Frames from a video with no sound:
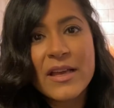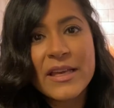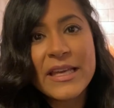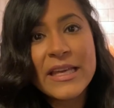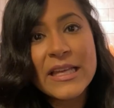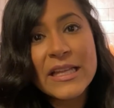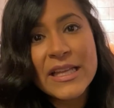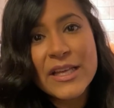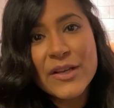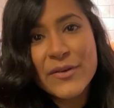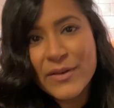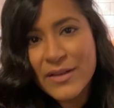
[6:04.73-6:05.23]

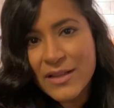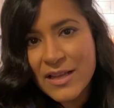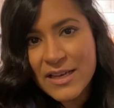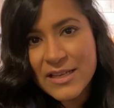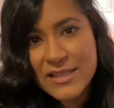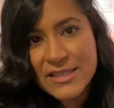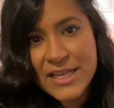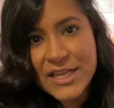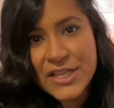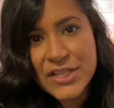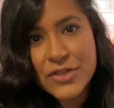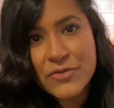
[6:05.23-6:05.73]
healing
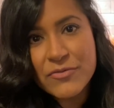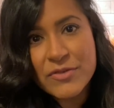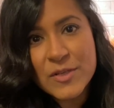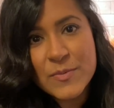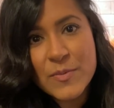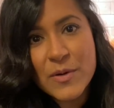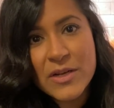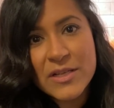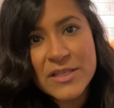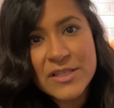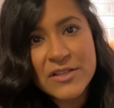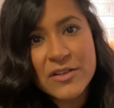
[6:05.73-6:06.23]
relaxation
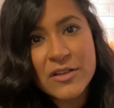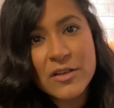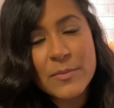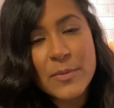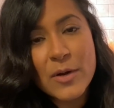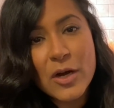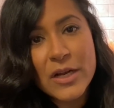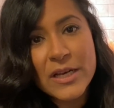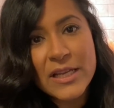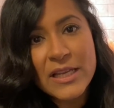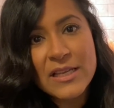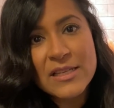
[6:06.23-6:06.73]
response in our
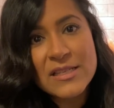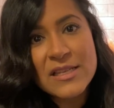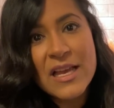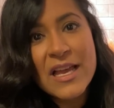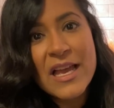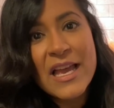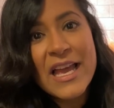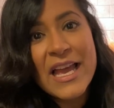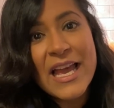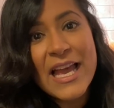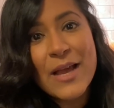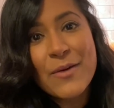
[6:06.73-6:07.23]
bodies.
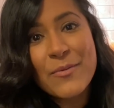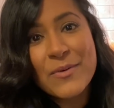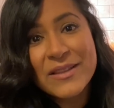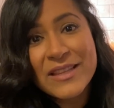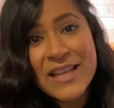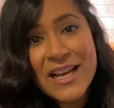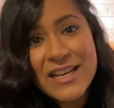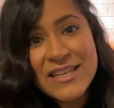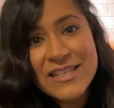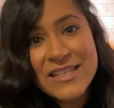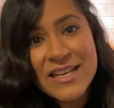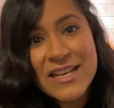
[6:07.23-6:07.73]
And what
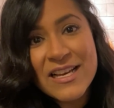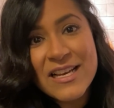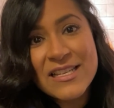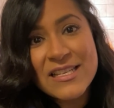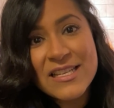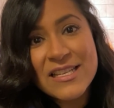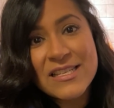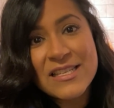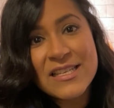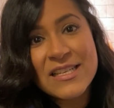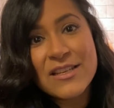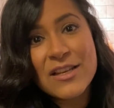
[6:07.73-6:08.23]
that does
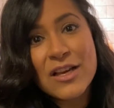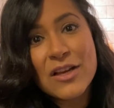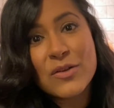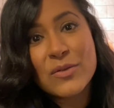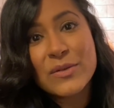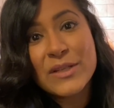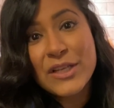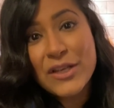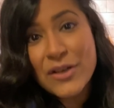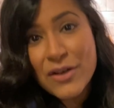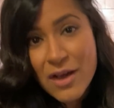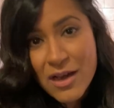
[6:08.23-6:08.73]
is it not
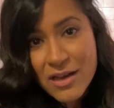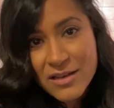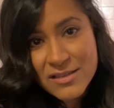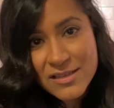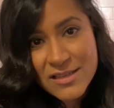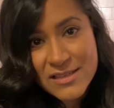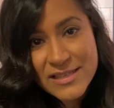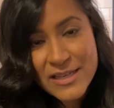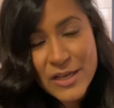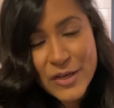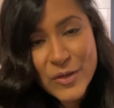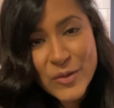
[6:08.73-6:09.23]
only knocks
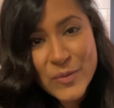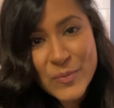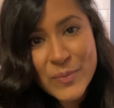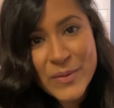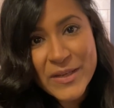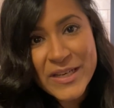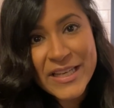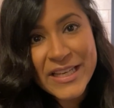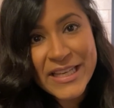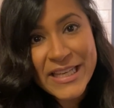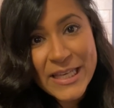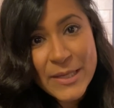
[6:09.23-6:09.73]
us out, but
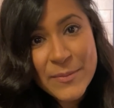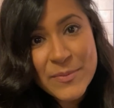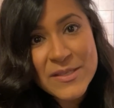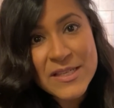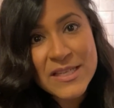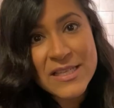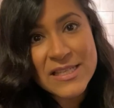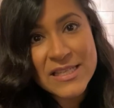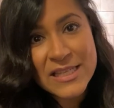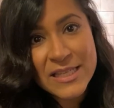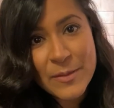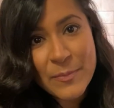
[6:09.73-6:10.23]
it keeps
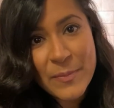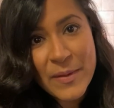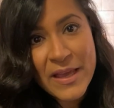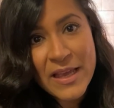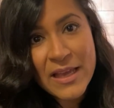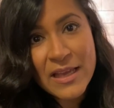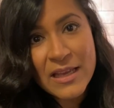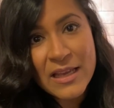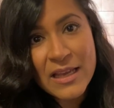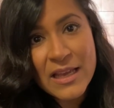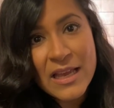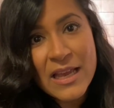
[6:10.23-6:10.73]
us
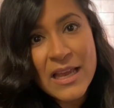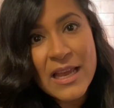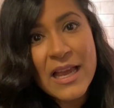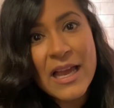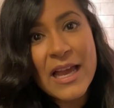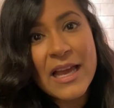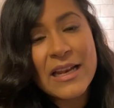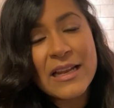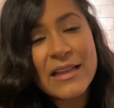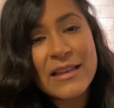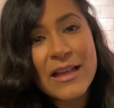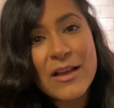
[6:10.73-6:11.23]
sleeping
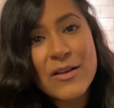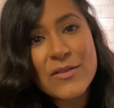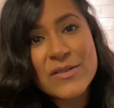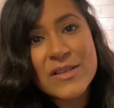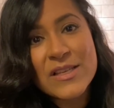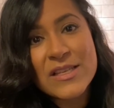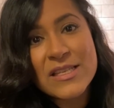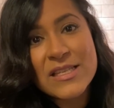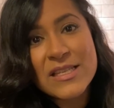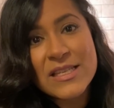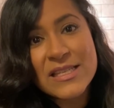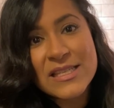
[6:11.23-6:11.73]
and allows
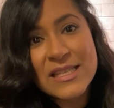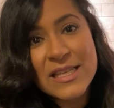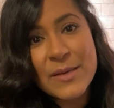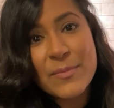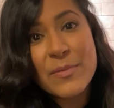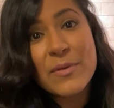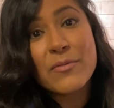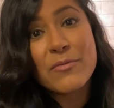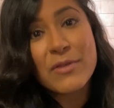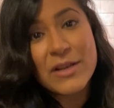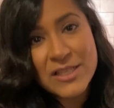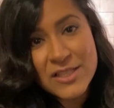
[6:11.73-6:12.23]
us to sleep
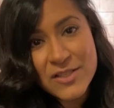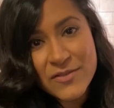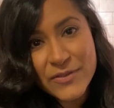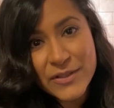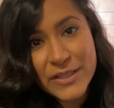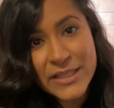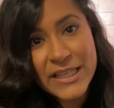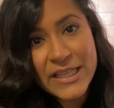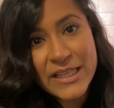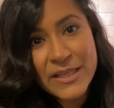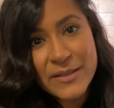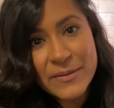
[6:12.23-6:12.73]
restfully.